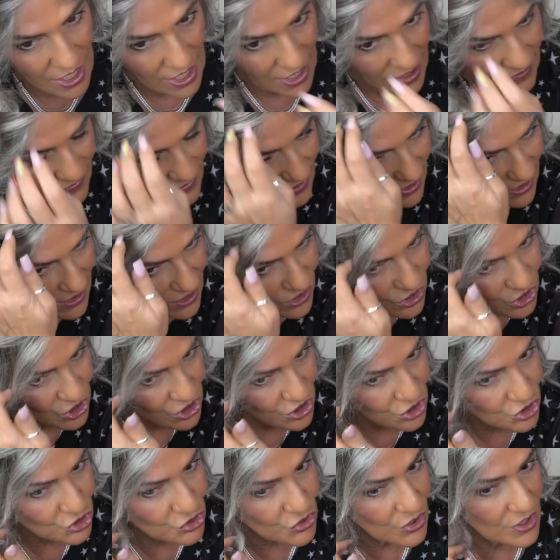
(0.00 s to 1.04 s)
And then it
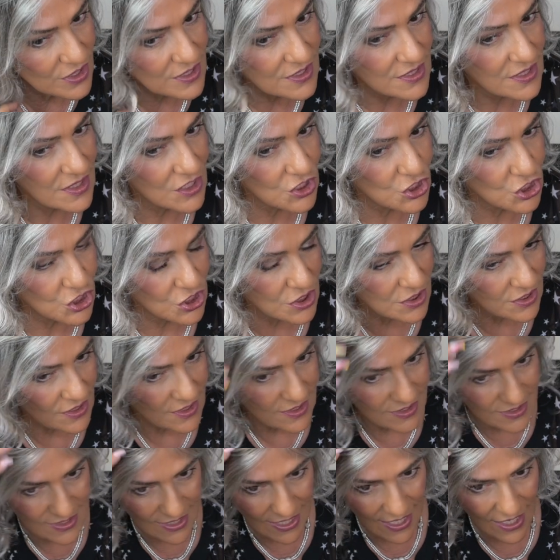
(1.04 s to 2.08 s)
just transitions
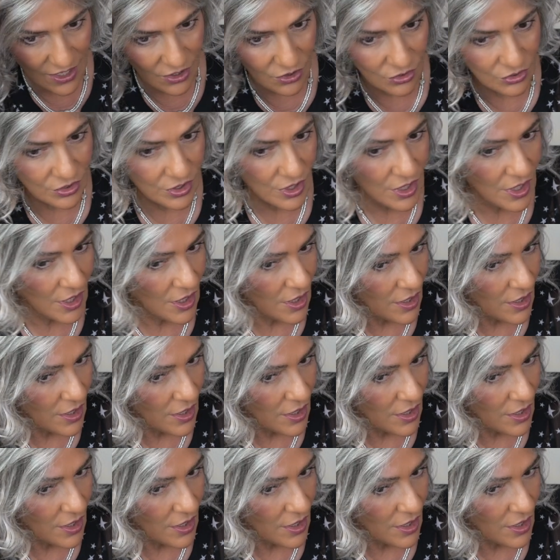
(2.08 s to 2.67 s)
down